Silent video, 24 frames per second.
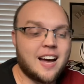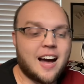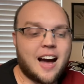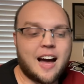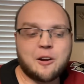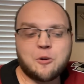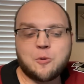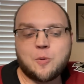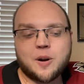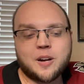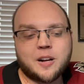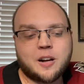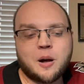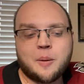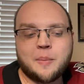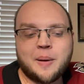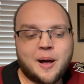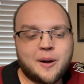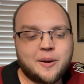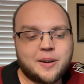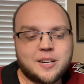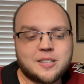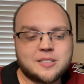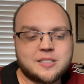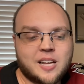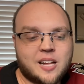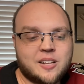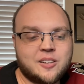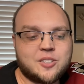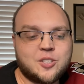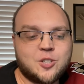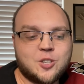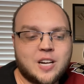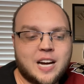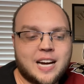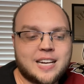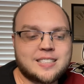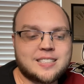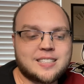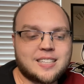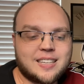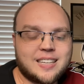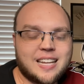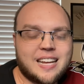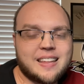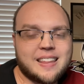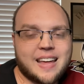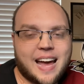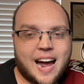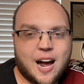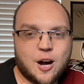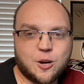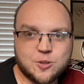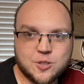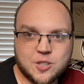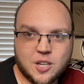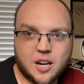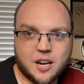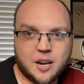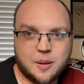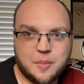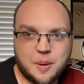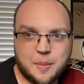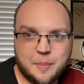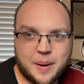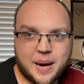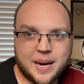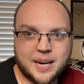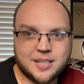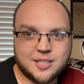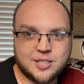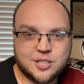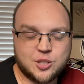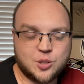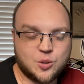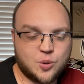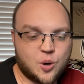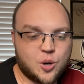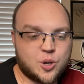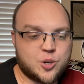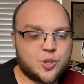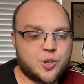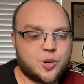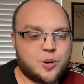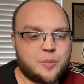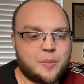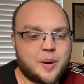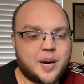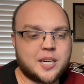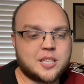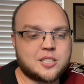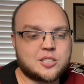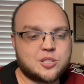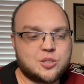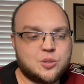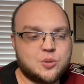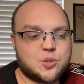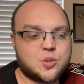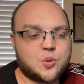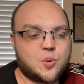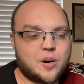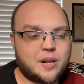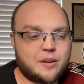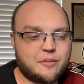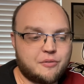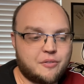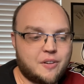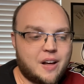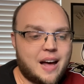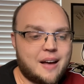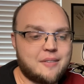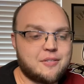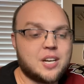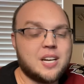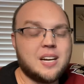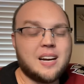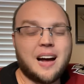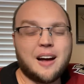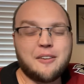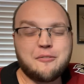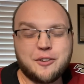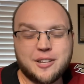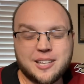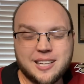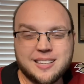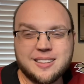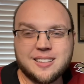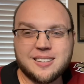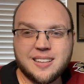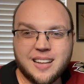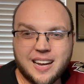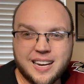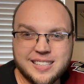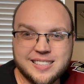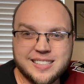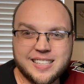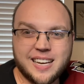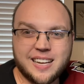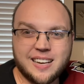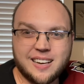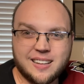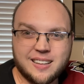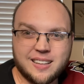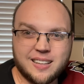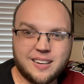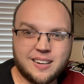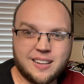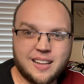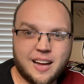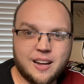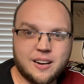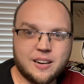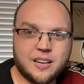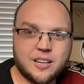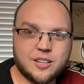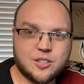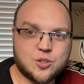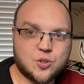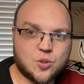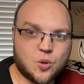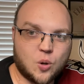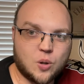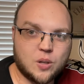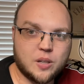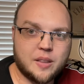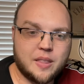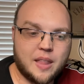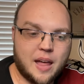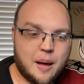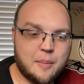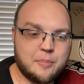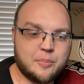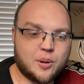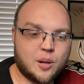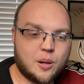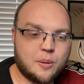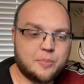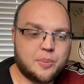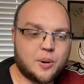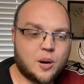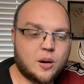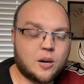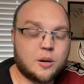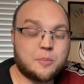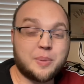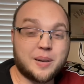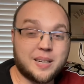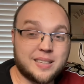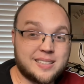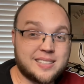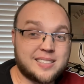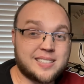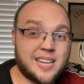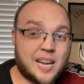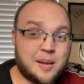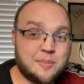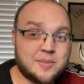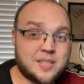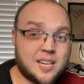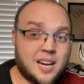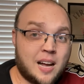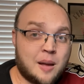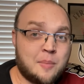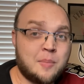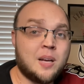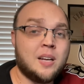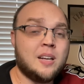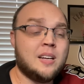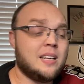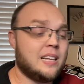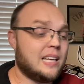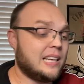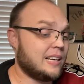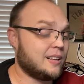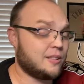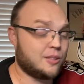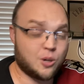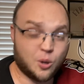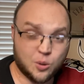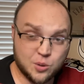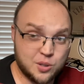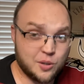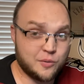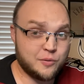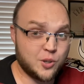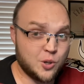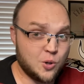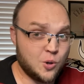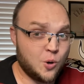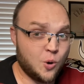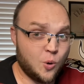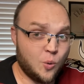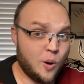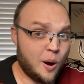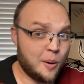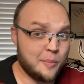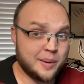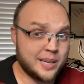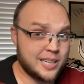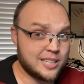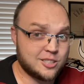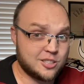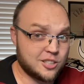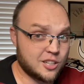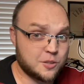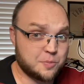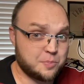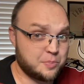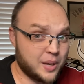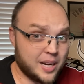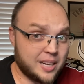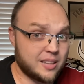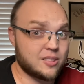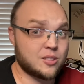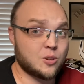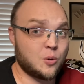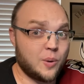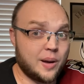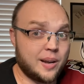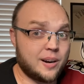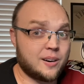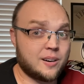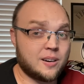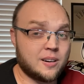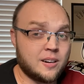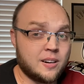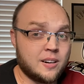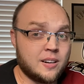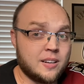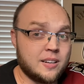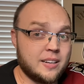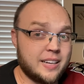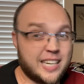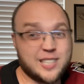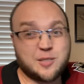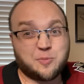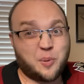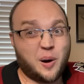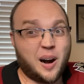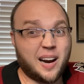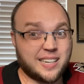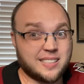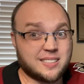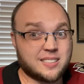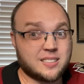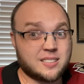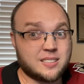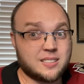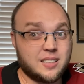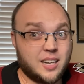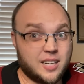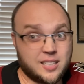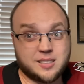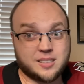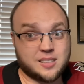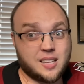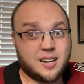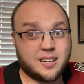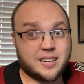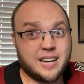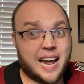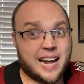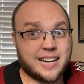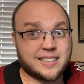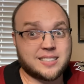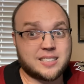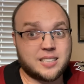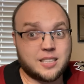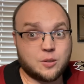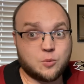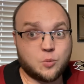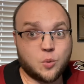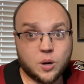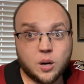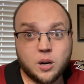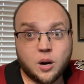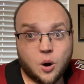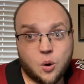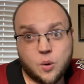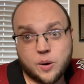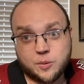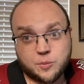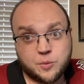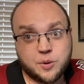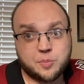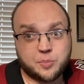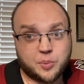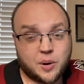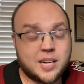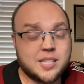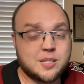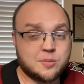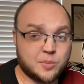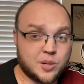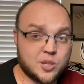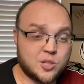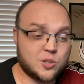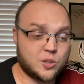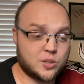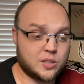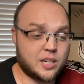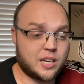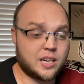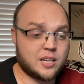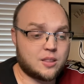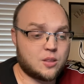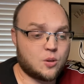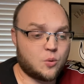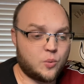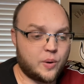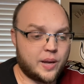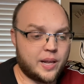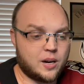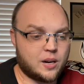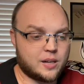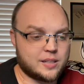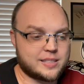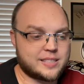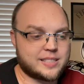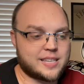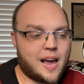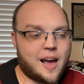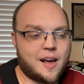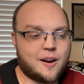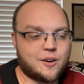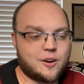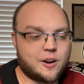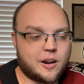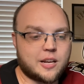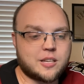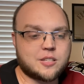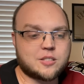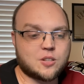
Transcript: I don't want to come out here telling you guys to lay the house on him at minus 200 or minus 225. I feel like the line's getting a little out of control in that ballpark, but at the same time, those of you who want me to just pick the winner, it's Bryce. It's Thug Nasty. We're going with Bryce Mitchell to get the win on Saturday.